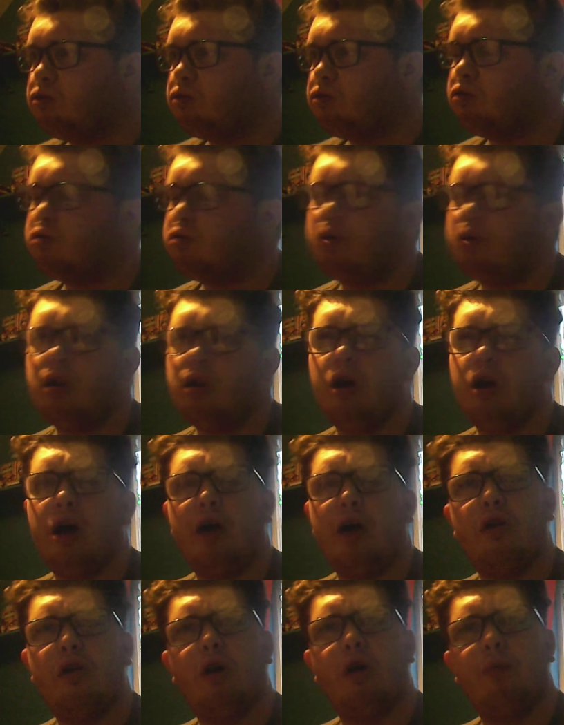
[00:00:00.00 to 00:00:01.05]
what do I, how
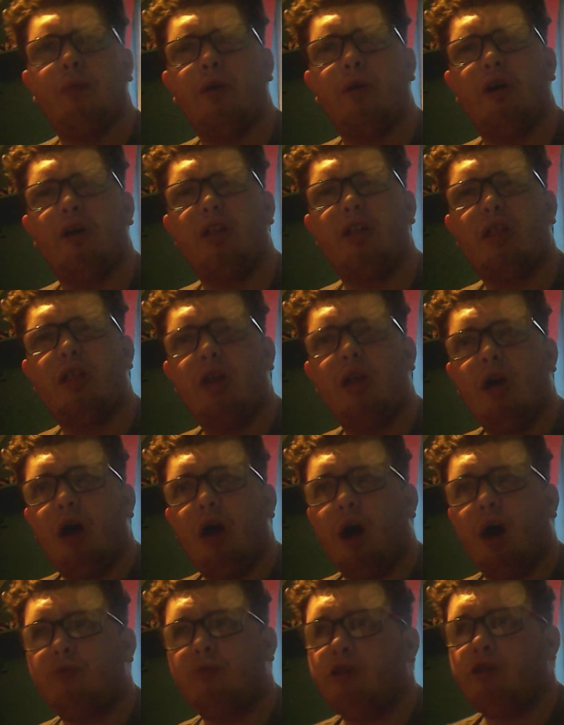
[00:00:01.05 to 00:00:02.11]
do I put? I'm
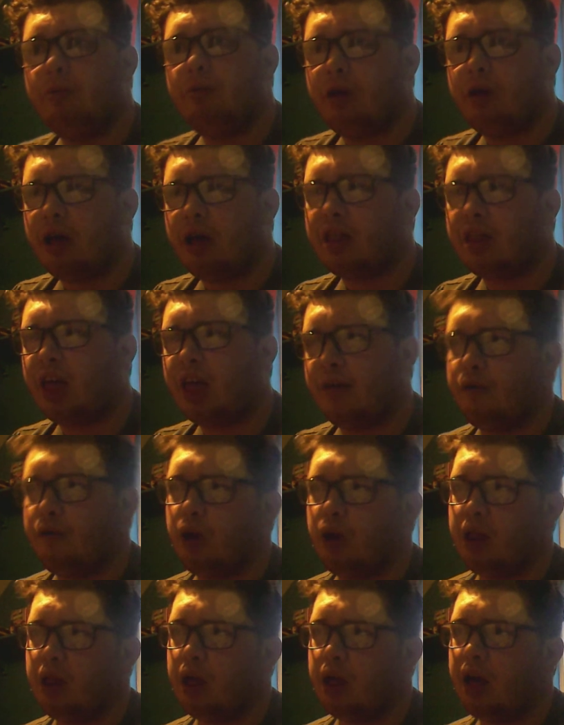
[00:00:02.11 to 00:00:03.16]
trying to put it as careful as
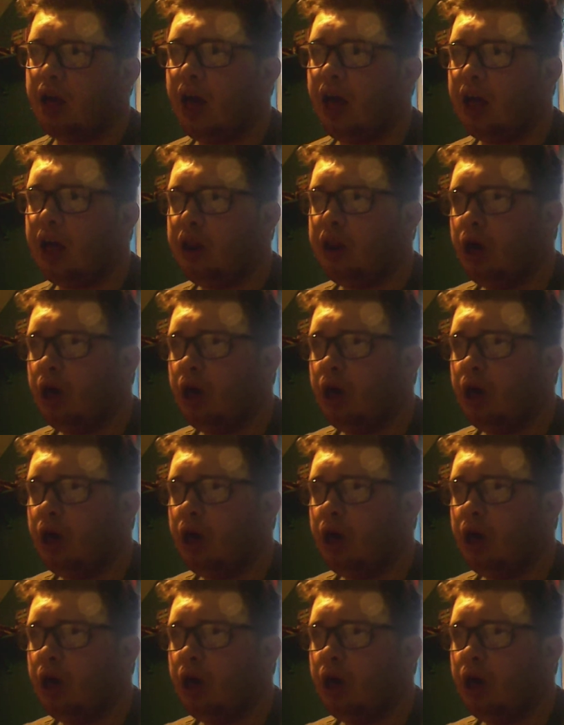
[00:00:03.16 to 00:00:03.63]
I can.